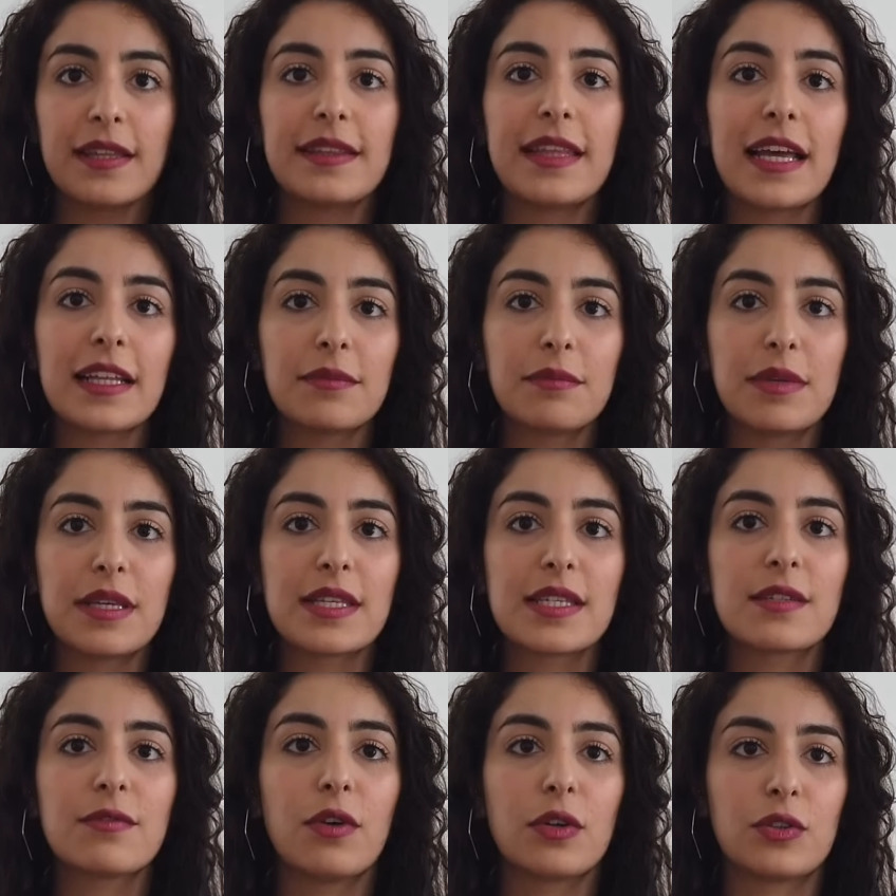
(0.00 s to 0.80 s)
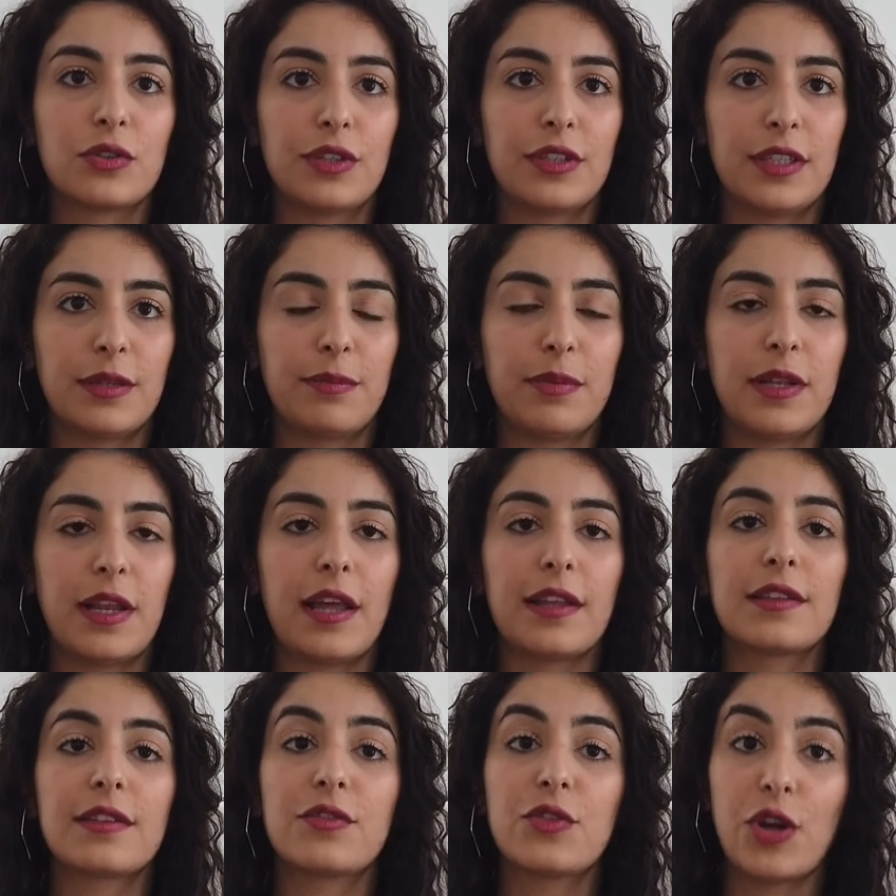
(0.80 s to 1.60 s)
That means watering the
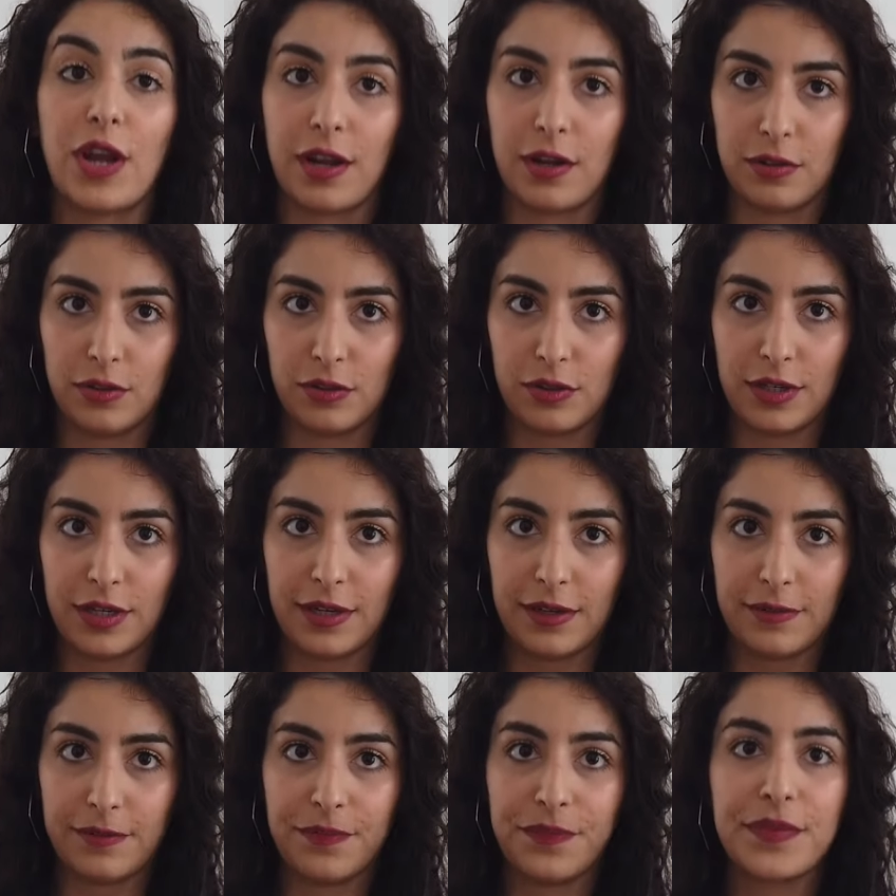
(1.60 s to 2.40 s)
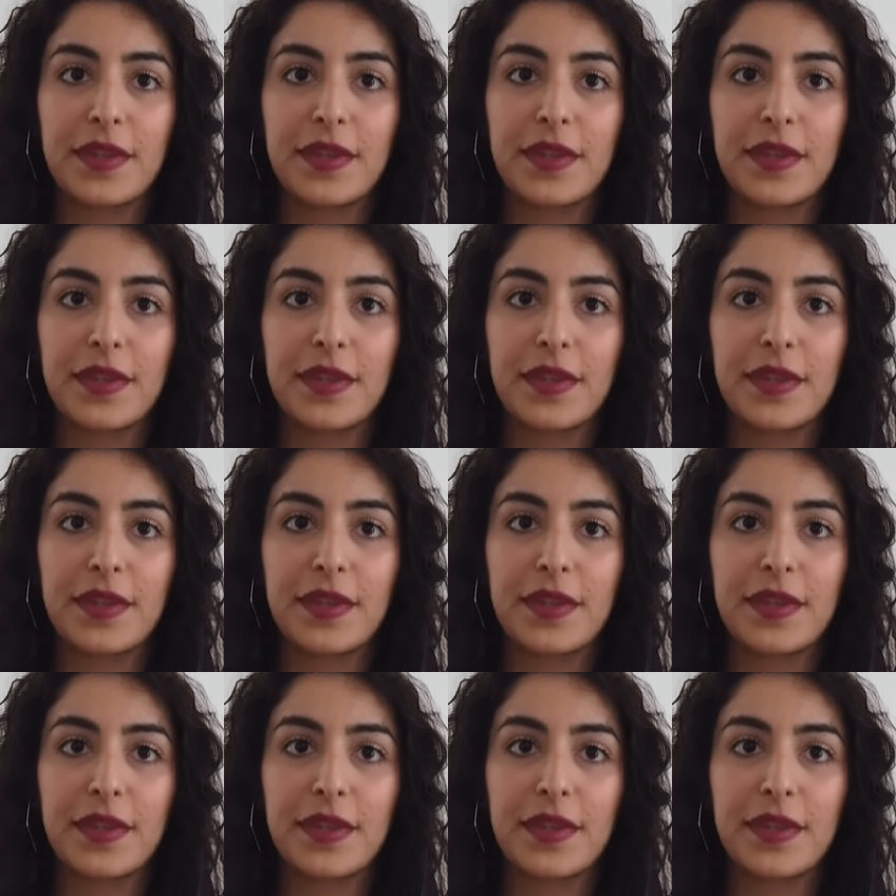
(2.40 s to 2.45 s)
plant regularly.